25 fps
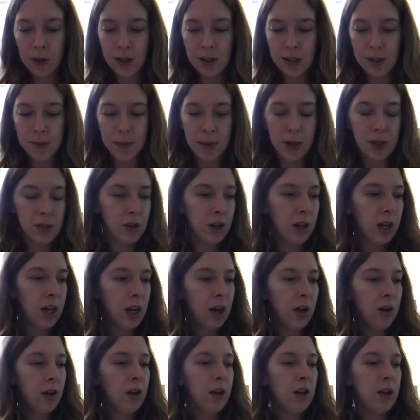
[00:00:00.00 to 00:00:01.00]
smells right
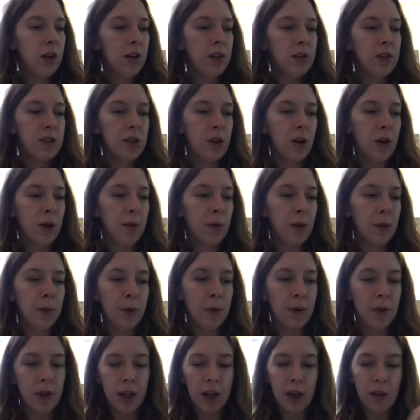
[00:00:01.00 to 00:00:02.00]
now. So I'm gonna
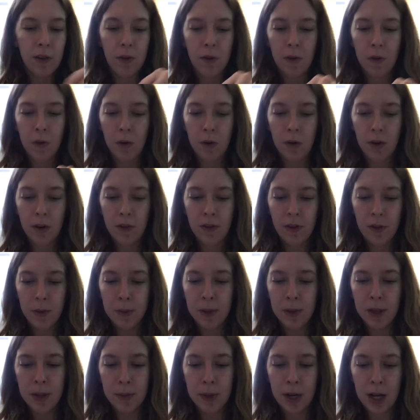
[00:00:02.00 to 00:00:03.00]
put like 4 of
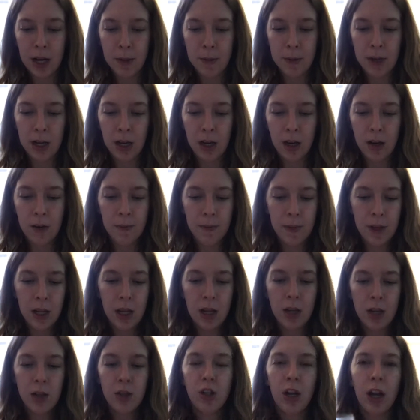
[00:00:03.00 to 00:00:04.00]
them in the bottom here.
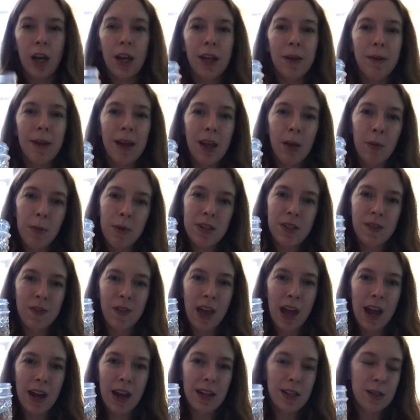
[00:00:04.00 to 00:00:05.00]
Try to make them as
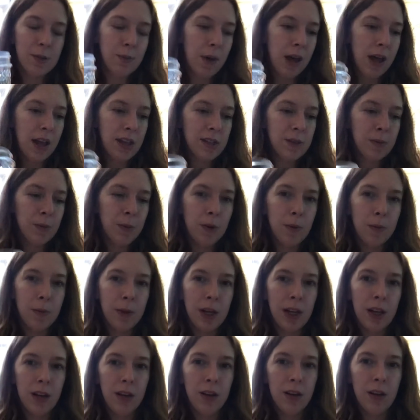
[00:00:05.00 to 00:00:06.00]
flat as possible,
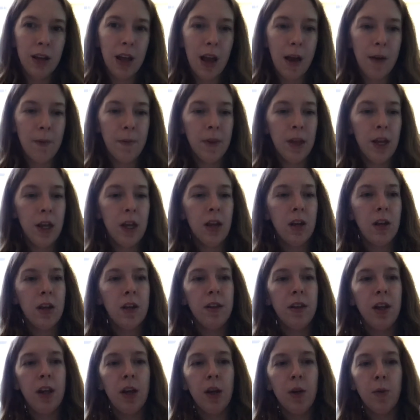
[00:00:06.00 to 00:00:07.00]
but yeah.
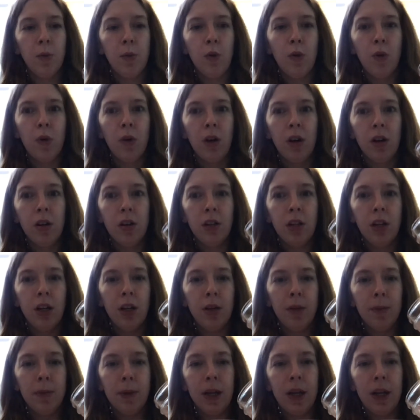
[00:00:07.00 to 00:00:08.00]
Then you pour a
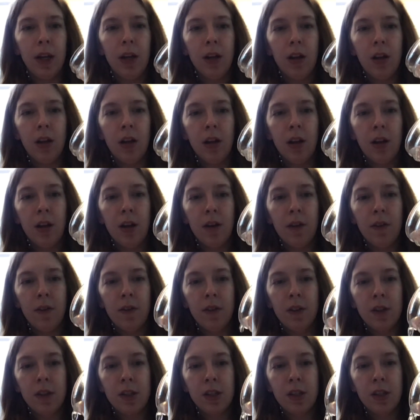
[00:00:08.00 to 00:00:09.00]
little bit of
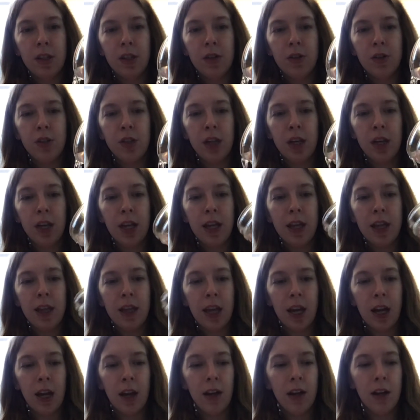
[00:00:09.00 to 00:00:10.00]
the solution in
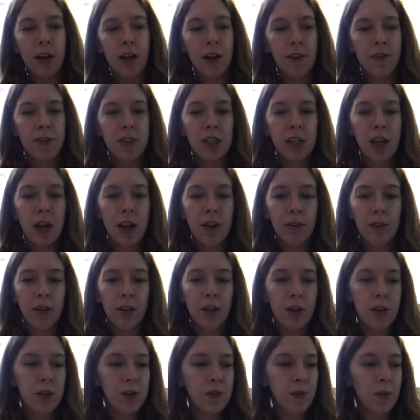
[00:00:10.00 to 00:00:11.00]
there, enough to cover
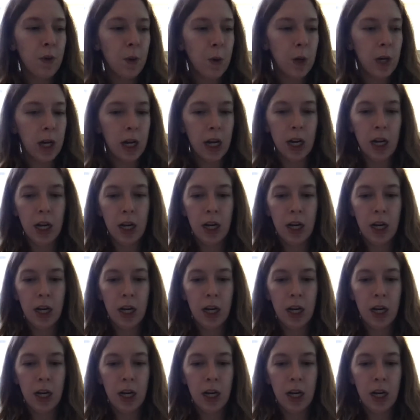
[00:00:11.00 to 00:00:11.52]
those 4.